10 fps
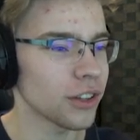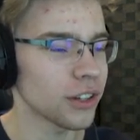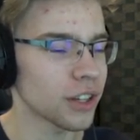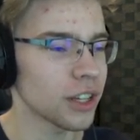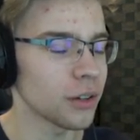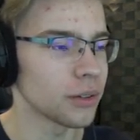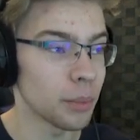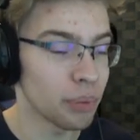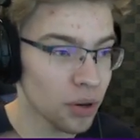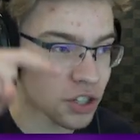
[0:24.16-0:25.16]
they're cute. He
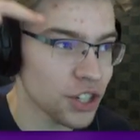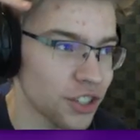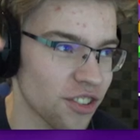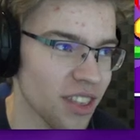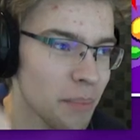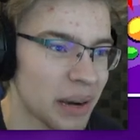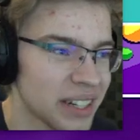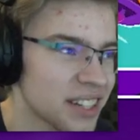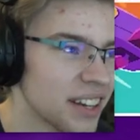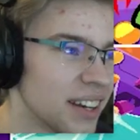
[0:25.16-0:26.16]
pushes the
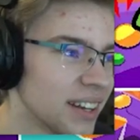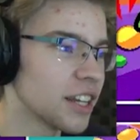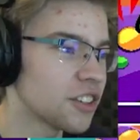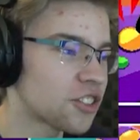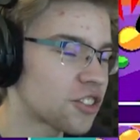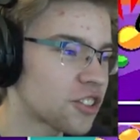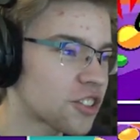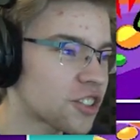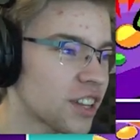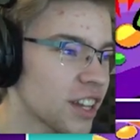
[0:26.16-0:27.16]
button. He
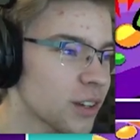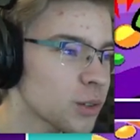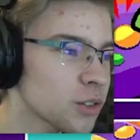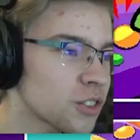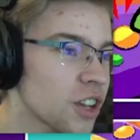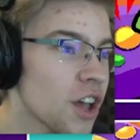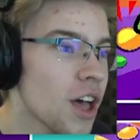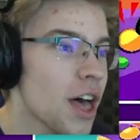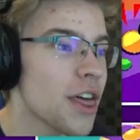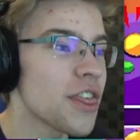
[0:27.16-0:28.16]
steals
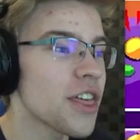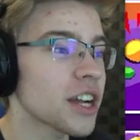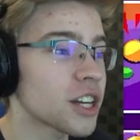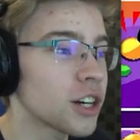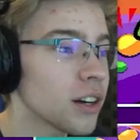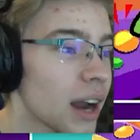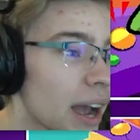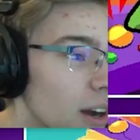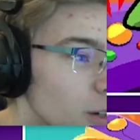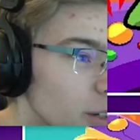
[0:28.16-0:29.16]
the
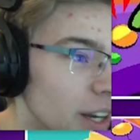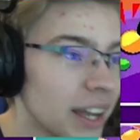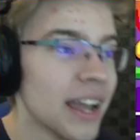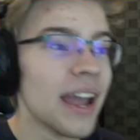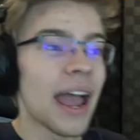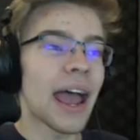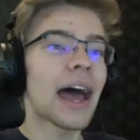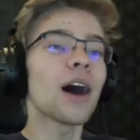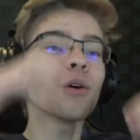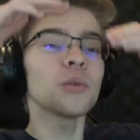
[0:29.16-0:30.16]
crown!
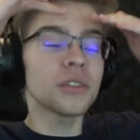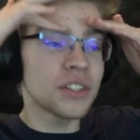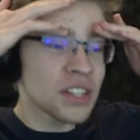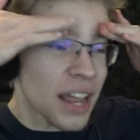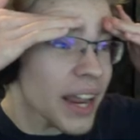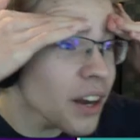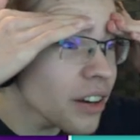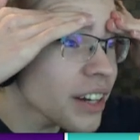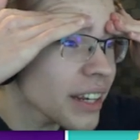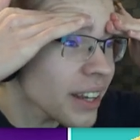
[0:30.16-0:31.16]
How
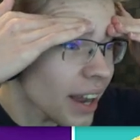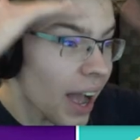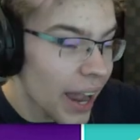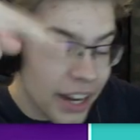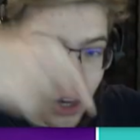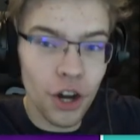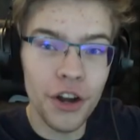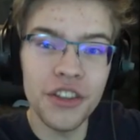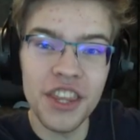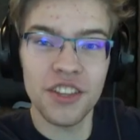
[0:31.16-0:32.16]
dare he! I
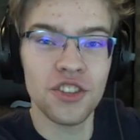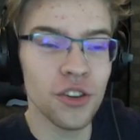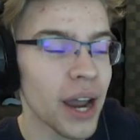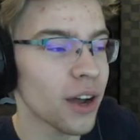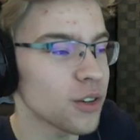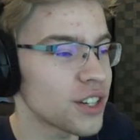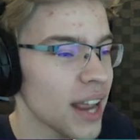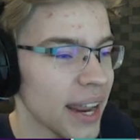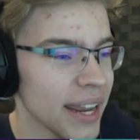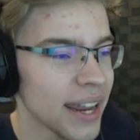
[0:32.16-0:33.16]
earned this crown,
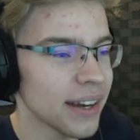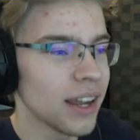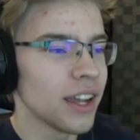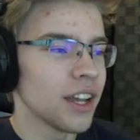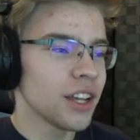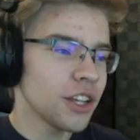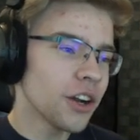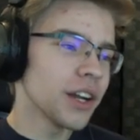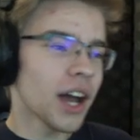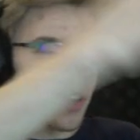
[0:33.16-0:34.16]
dang it!
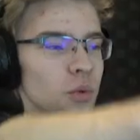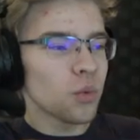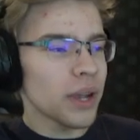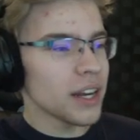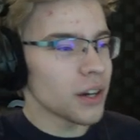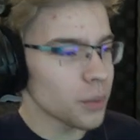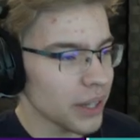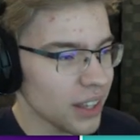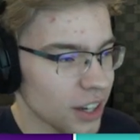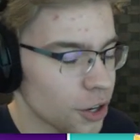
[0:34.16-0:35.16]
You're not a winner
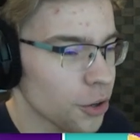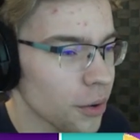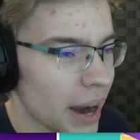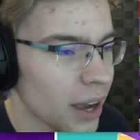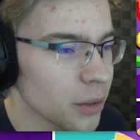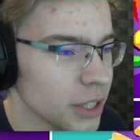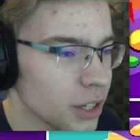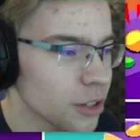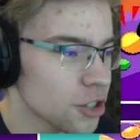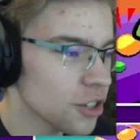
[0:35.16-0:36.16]
with a crown,
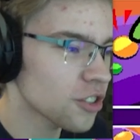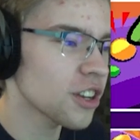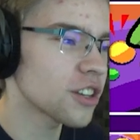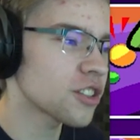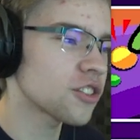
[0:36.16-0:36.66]
you're just a